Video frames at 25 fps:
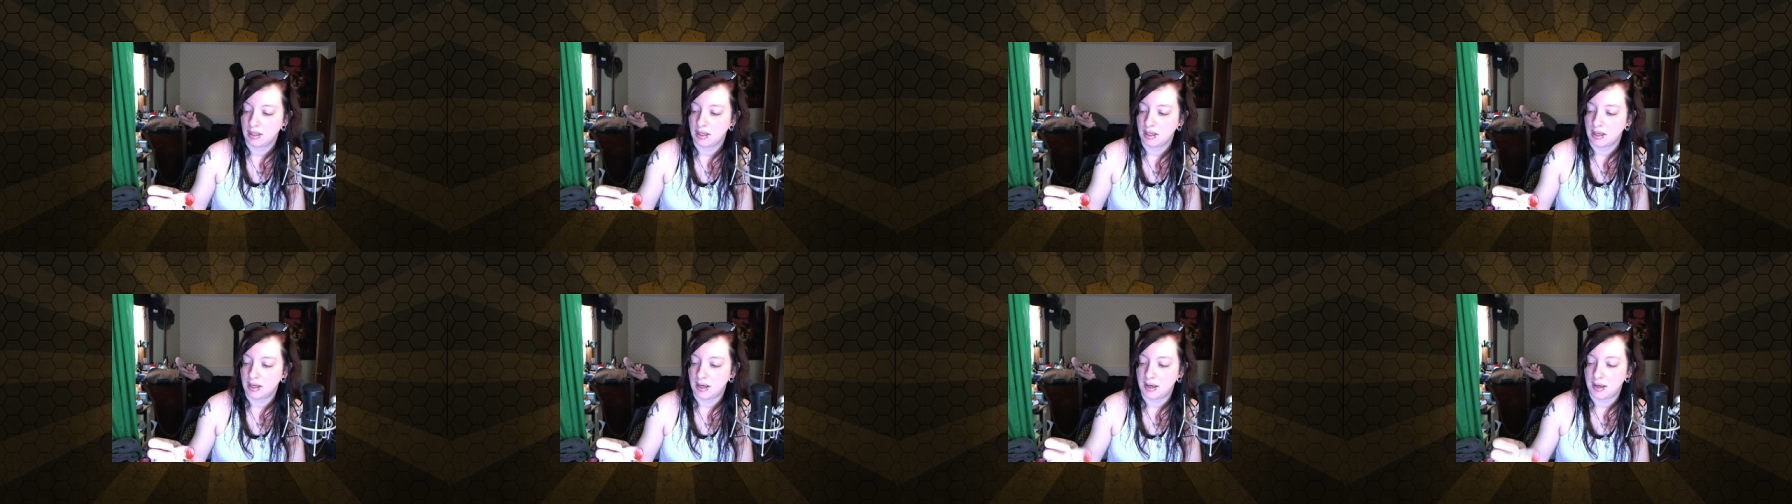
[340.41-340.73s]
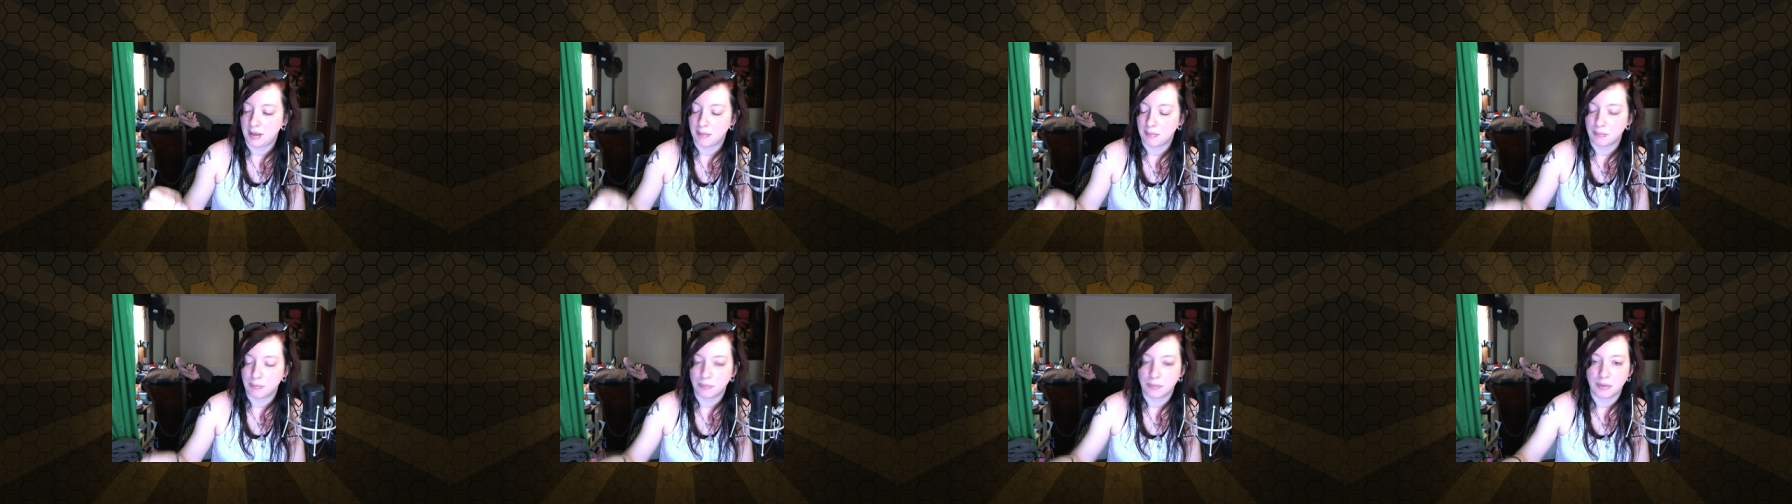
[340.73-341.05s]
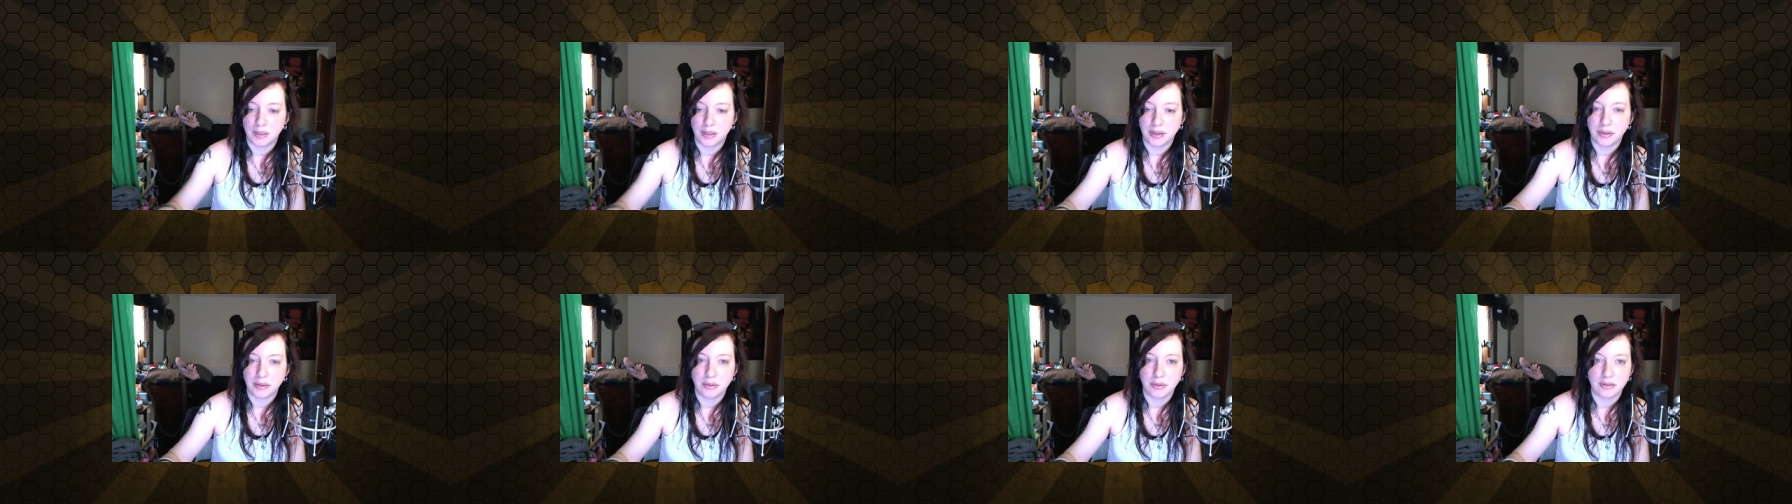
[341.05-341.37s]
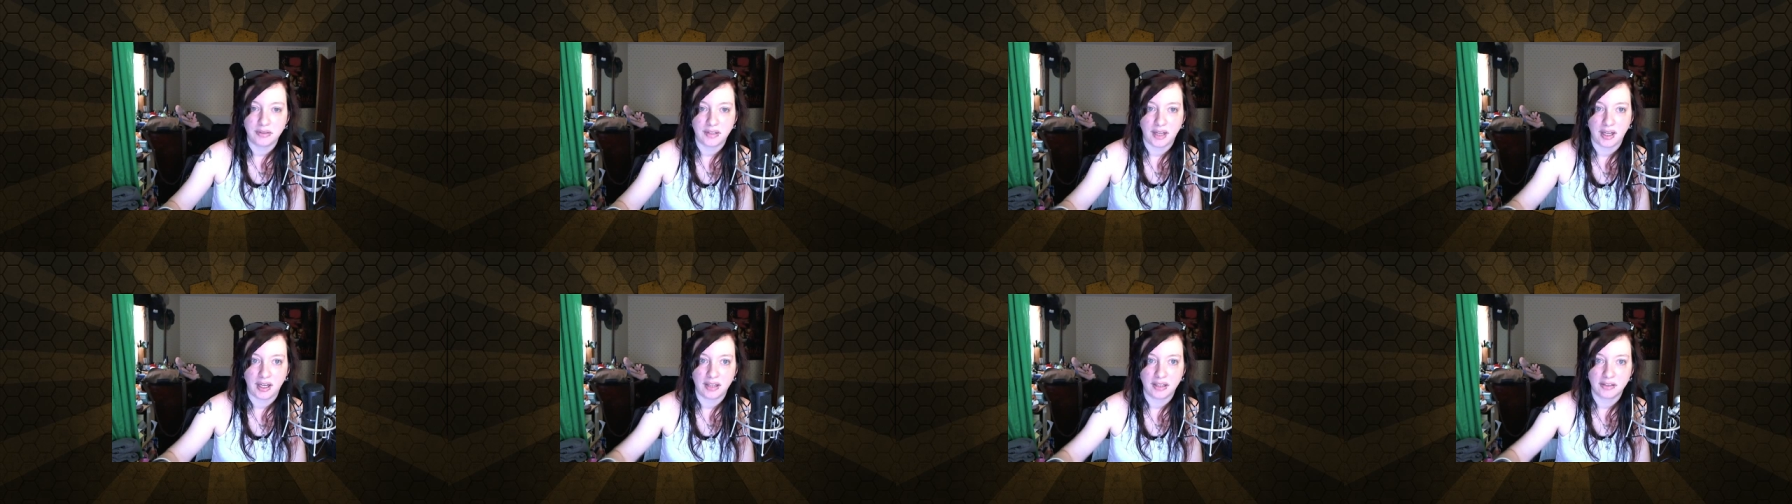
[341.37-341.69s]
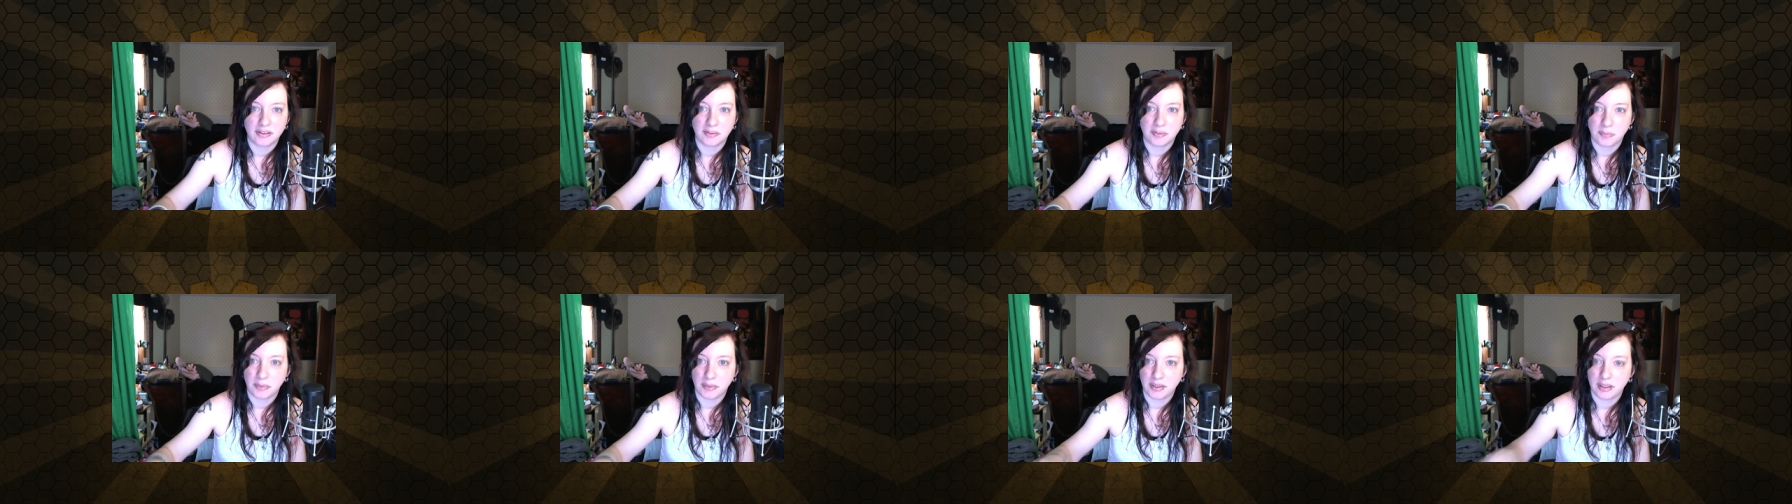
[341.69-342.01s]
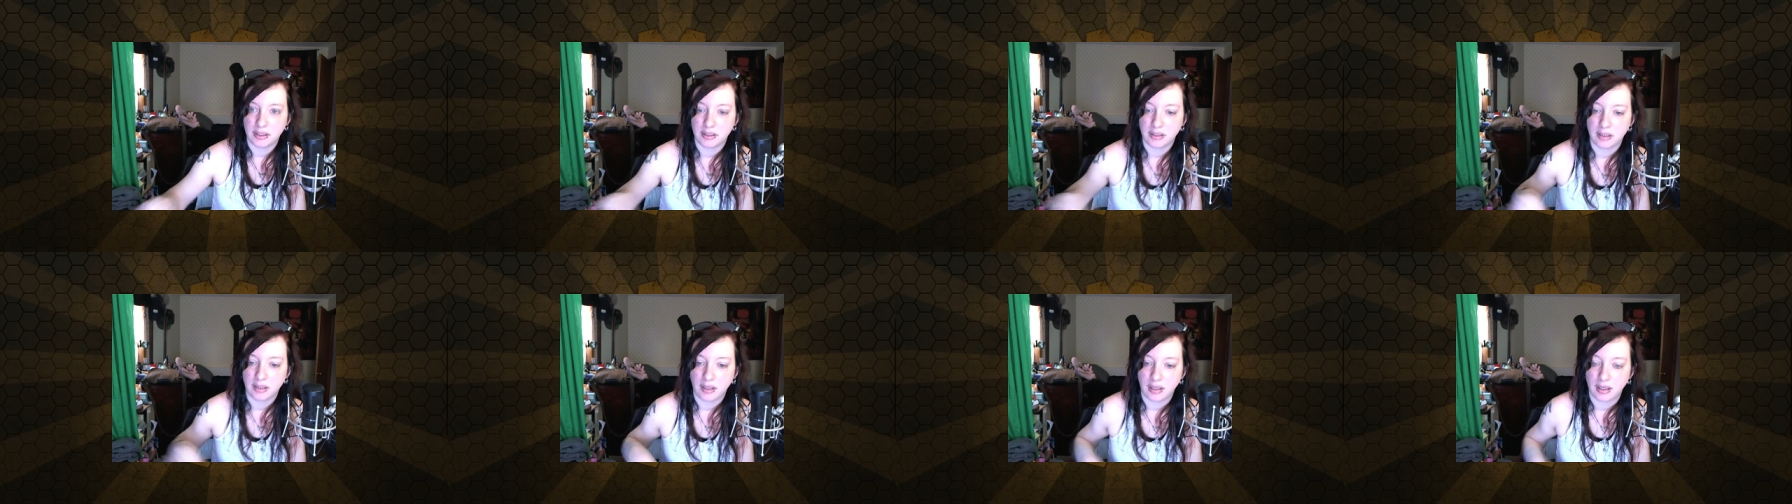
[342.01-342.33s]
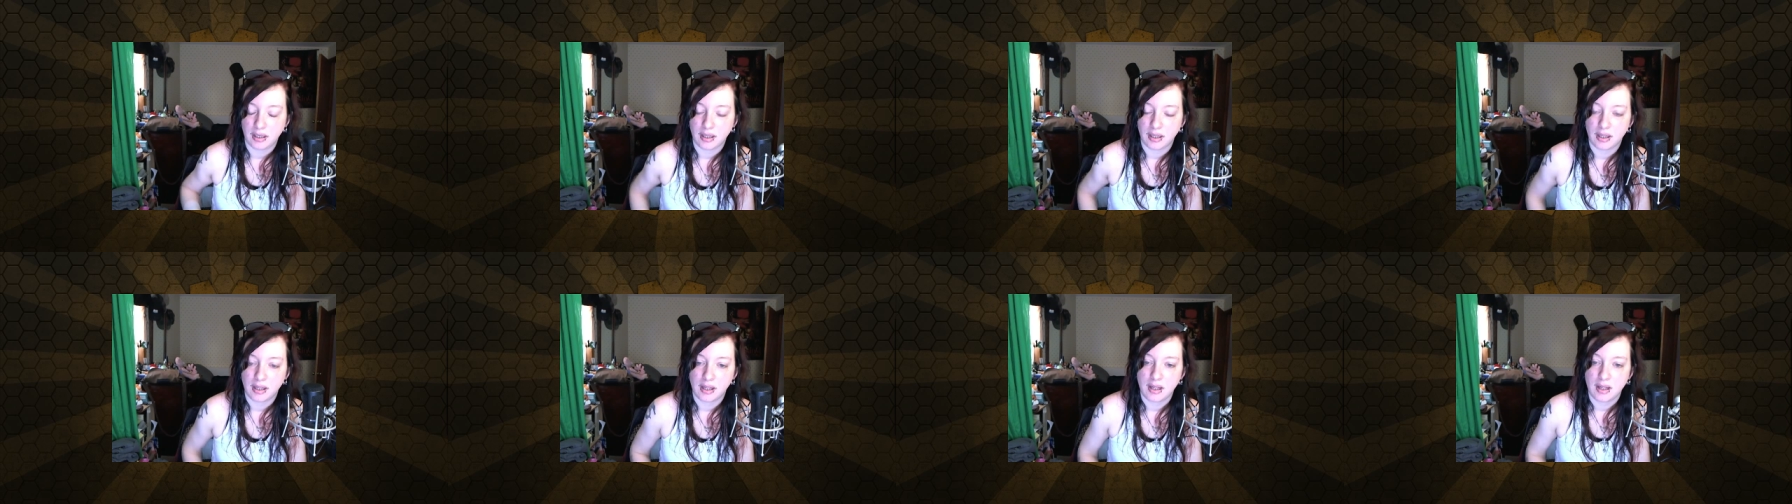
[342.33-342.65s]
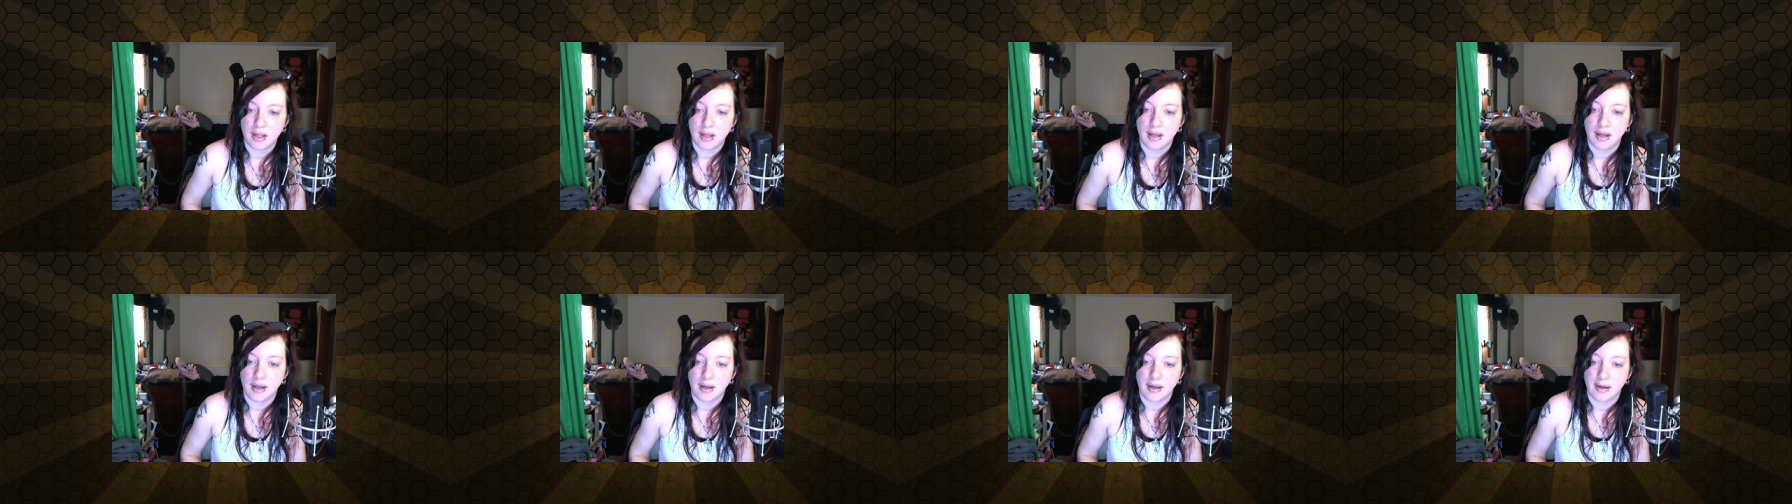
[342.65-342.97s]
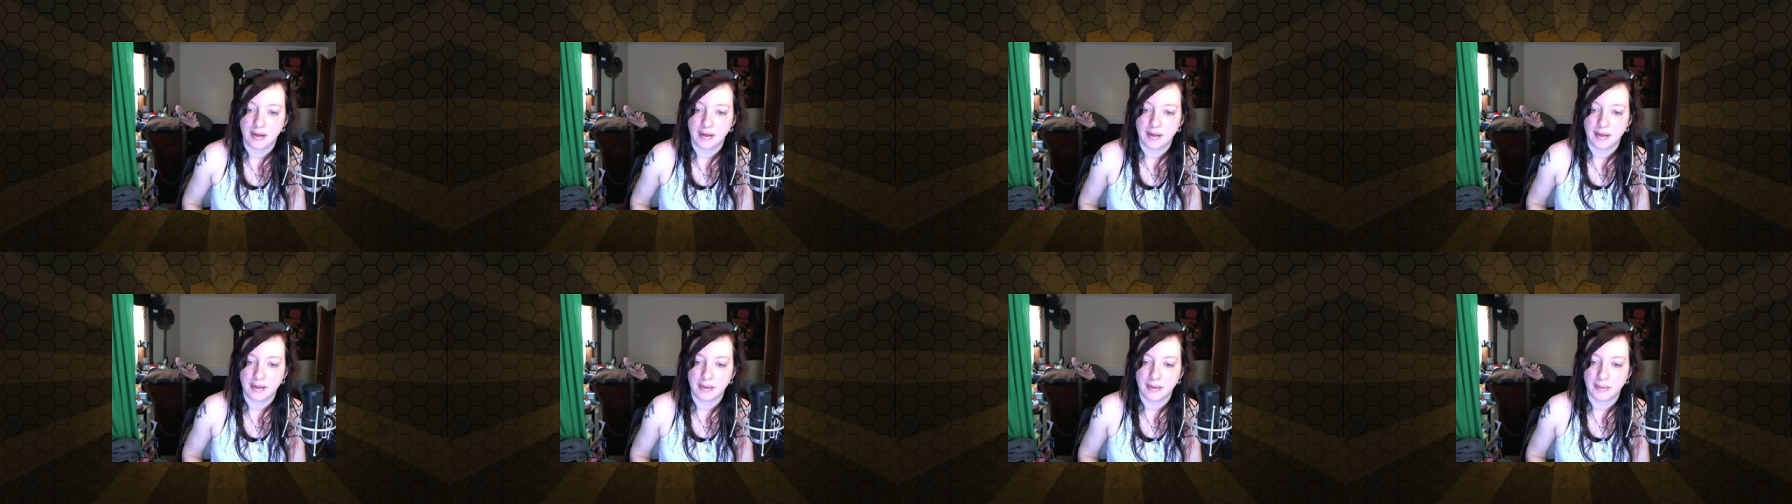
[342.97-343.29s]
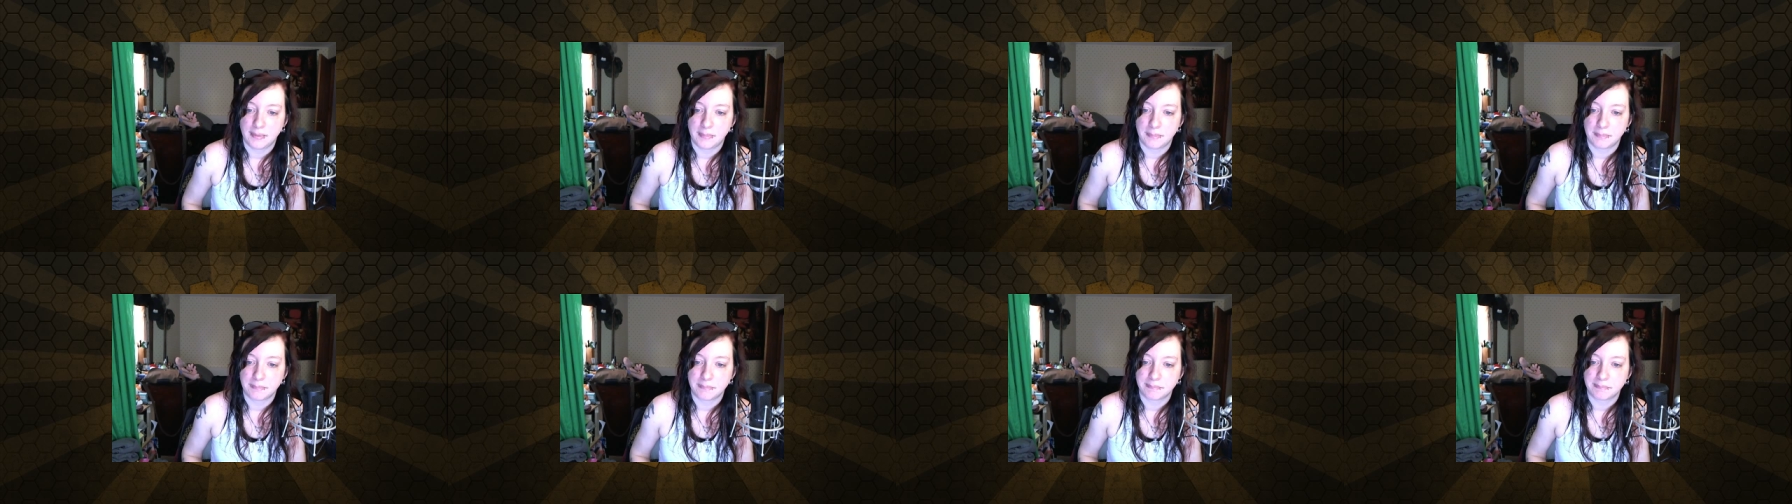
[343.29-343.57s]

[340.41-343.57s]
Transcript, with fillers: um, run through tanks pretty good, um,